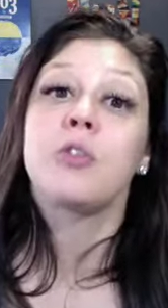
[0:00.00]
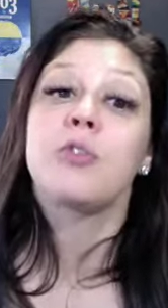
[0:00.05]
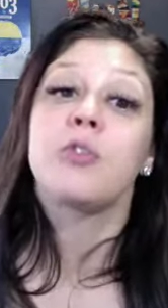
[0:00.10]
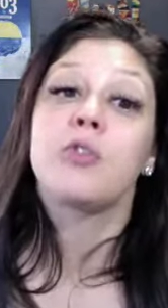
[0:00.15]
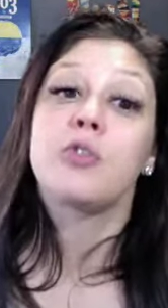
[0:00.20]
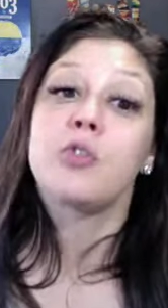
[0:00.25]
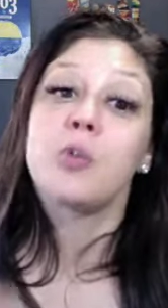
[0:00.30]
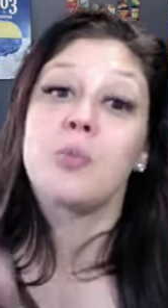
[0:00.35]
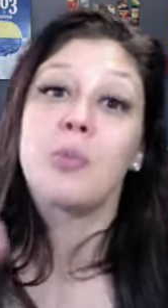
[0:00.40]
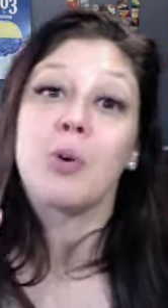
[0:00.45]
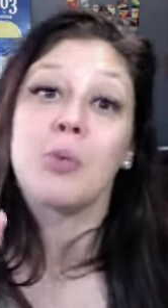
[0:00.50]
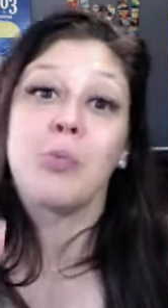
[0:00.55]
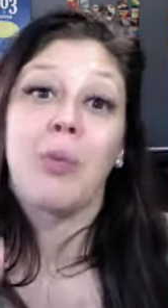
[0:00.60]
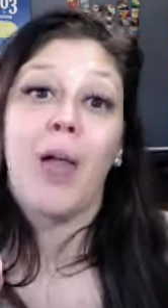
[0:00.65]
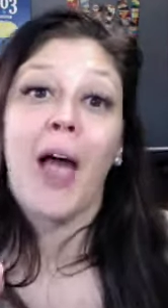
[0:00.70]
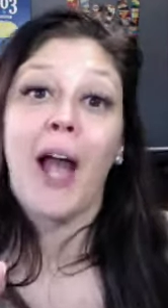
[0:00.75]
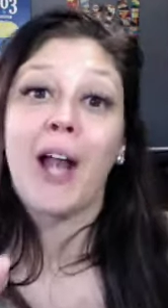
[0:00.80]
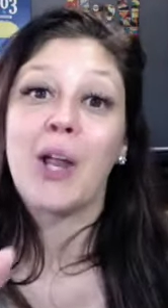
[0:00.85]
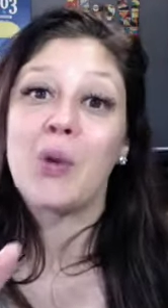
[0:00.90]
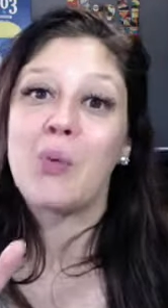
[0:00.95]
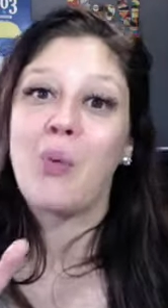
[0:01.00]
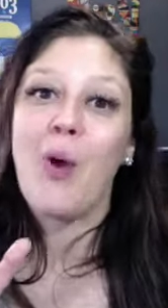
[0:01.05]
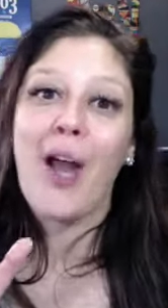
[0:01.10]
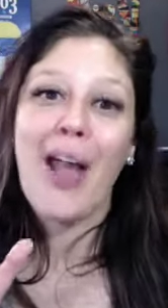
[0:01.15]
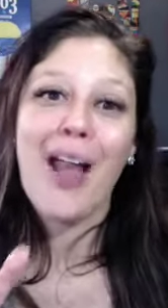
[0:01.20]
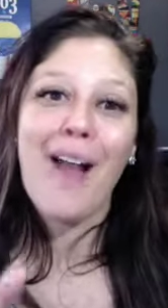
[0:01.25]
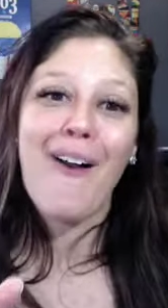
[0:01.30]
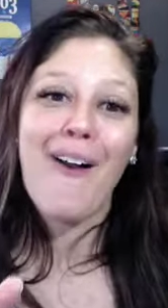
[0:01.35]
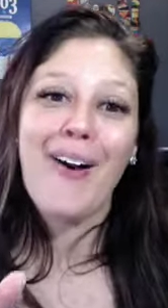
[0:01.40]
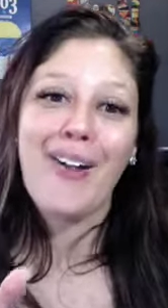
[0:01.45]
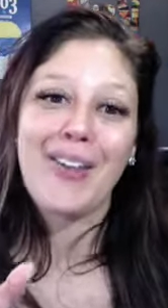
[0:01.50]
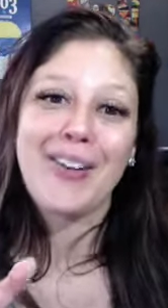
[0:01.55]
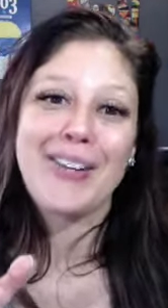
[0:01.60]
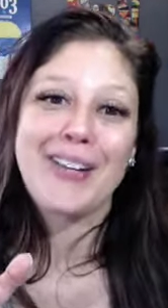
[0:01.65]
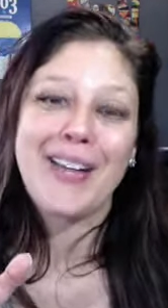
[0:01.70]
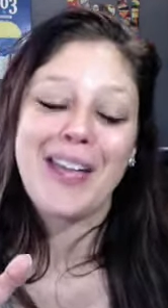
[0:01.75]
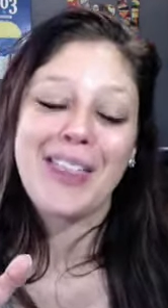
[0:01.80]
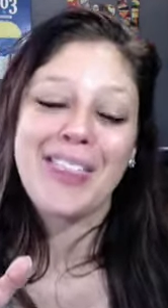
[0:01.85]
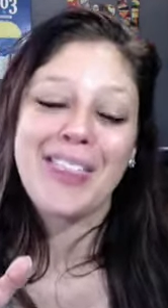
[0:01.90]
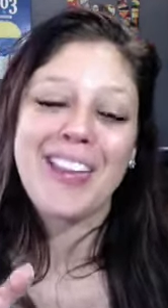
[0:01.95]
are super black and white, all or
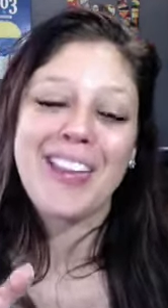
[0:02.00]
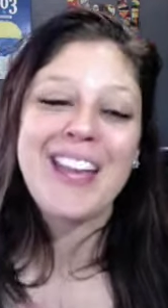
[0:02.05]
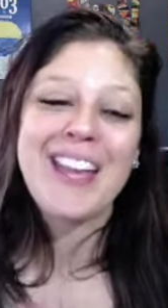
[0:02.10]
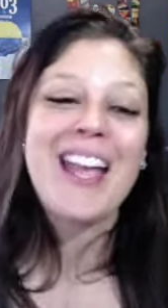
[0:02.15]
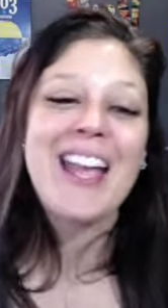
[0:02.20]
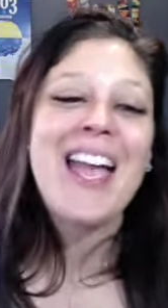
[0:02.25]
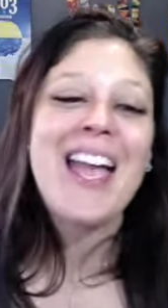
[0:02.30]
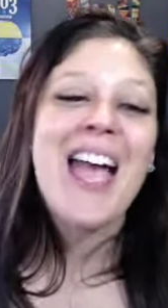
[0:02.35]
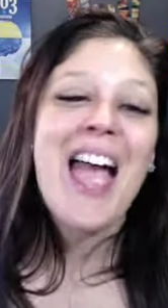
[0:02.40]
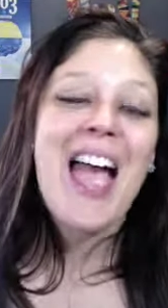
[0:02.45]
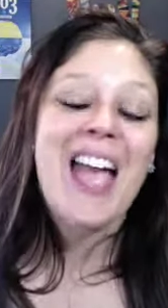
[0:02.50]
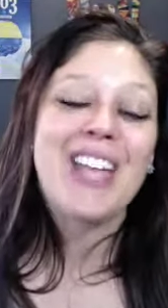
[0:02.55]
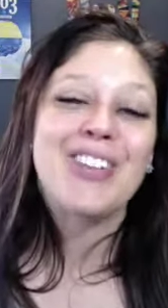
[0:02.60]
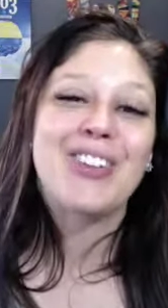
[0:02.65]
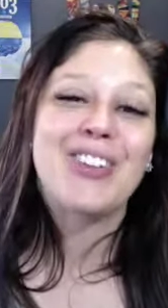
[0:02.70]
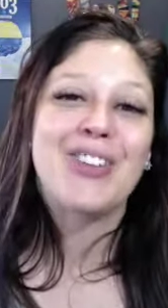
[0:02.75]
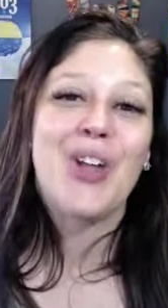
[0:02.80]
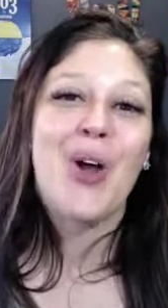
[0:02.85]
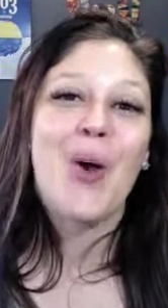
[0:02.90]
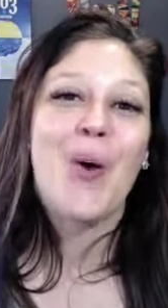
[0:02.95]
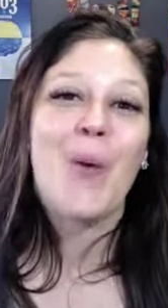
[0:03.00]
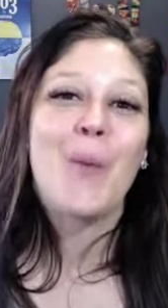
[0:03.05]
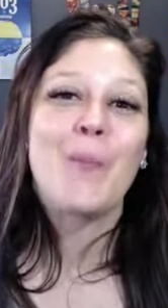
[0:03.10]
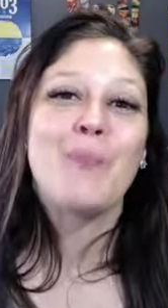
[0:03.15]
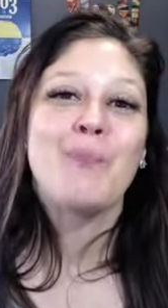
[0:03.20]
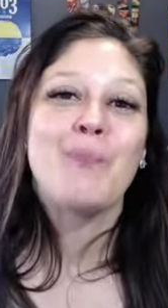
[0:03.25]
nothing. And so